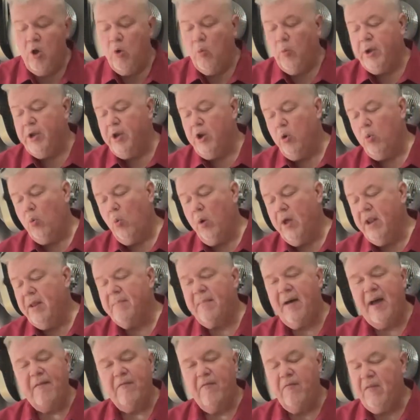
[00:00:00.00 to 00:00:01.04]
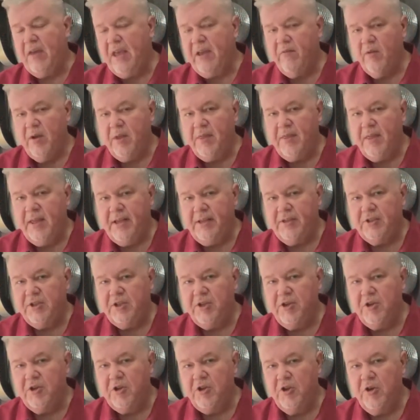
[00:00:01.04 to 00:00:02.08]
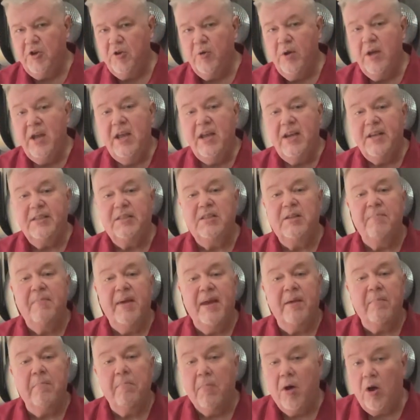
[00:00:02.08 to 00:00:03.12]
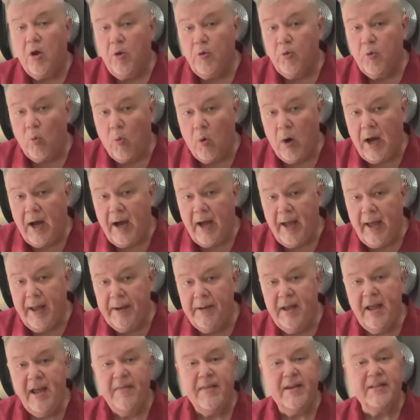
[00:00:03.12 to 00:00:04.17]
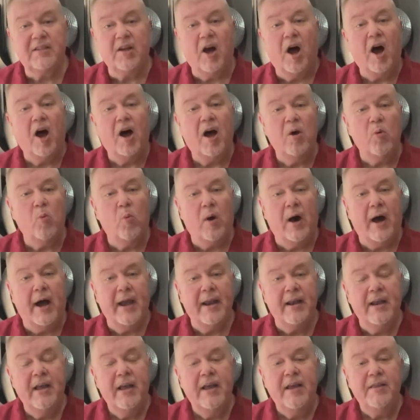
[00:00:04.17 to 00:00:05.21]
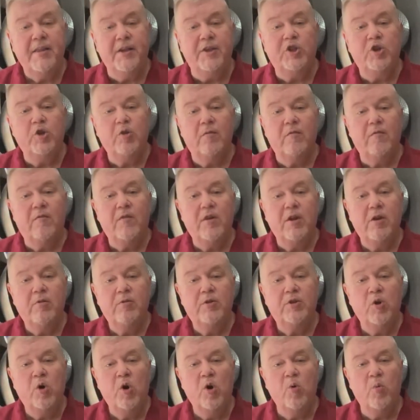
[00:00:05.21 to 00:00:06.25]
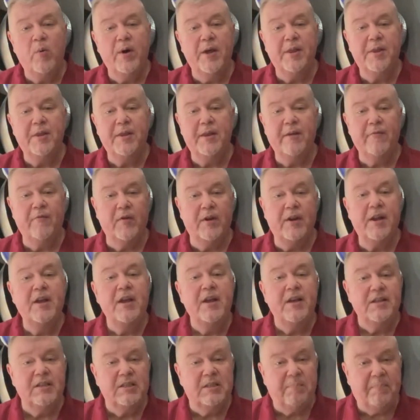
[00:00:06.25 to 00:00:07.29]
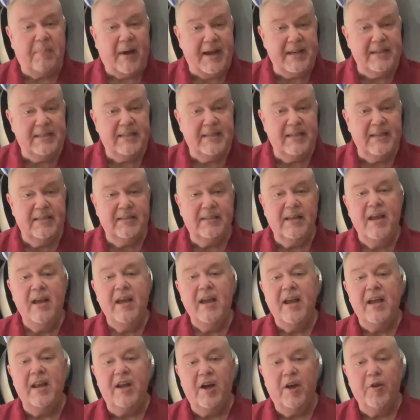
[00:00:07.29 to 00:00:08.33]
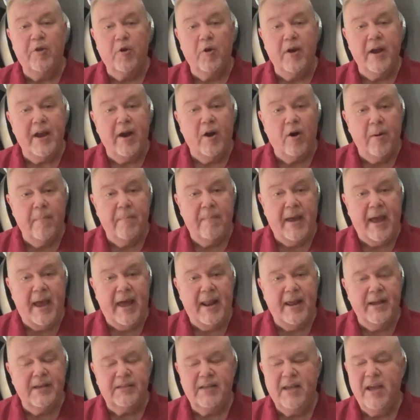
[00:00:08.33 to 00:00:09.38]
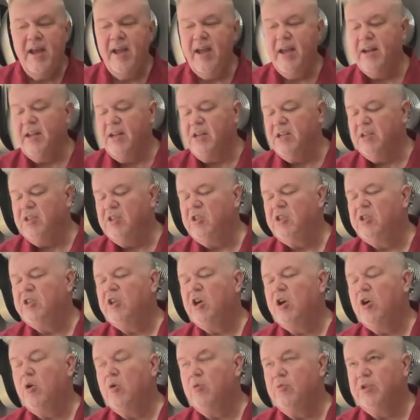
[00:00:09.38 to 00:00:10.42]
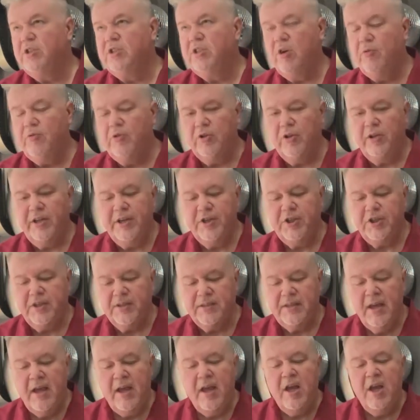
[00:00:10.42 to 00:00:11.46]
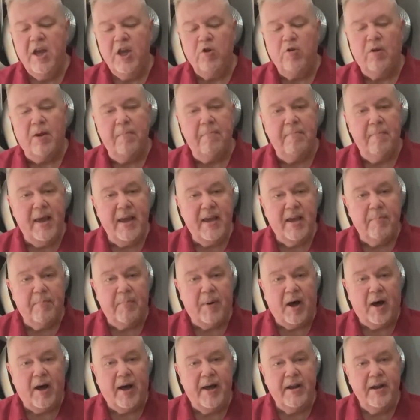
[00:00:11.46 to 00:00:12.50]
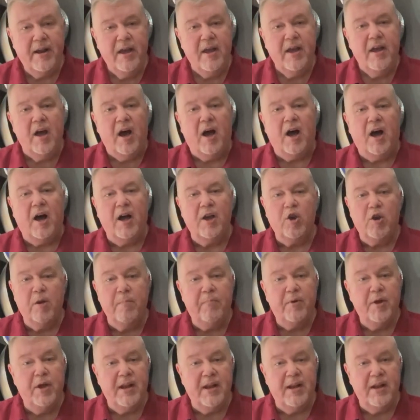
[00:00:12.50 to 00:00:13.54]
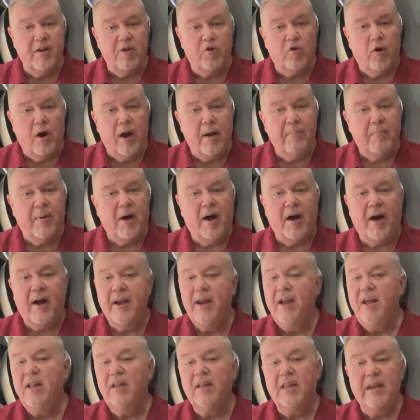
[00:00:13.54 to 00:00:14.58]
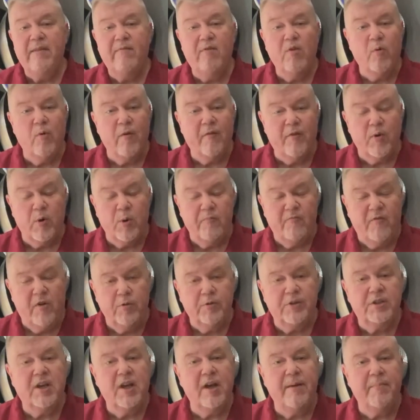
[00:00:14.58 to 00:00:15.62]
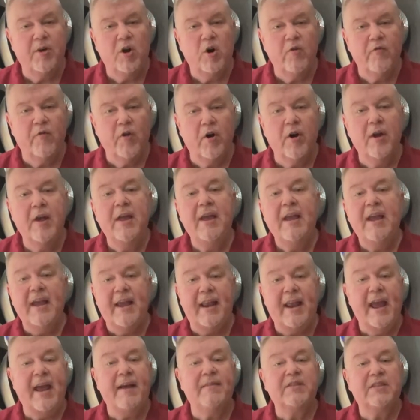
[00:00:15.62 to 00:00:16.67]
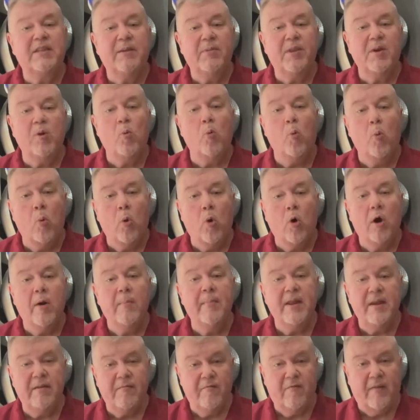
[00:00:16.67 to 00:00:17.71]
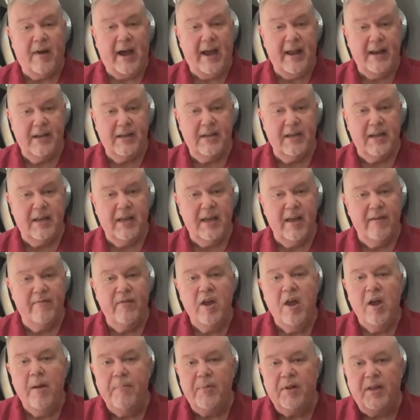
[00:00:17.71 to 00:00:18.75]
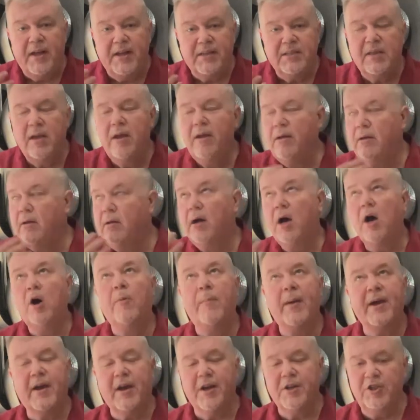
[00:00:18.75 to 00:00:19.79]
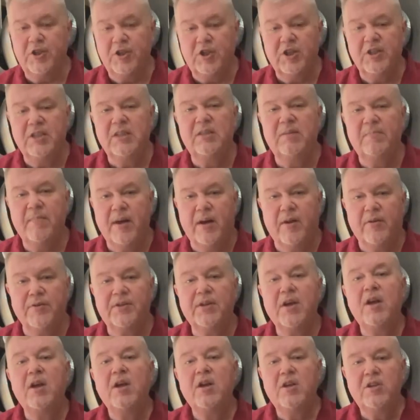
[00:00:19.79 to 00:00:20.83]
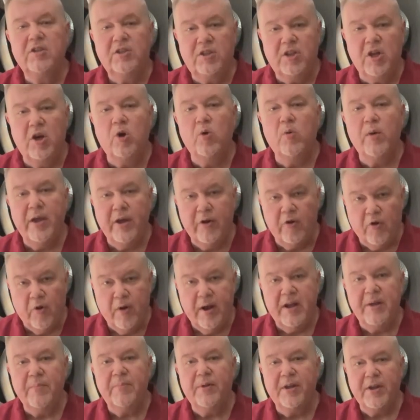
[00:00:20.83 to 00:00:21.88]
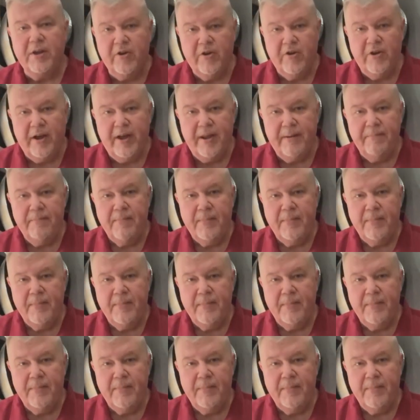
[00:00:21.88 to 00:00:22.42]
Well, you know, one of my favorite things to do is to make mulled wine. That's a hot wine that you infuse with different spices and other aromatics, and it is so delicious. You can make a pot, you can put it in a crock pot, leave it where folks come over and have something warm and inviting to give. Plus, oh my gosh, it just smells so incredibly good.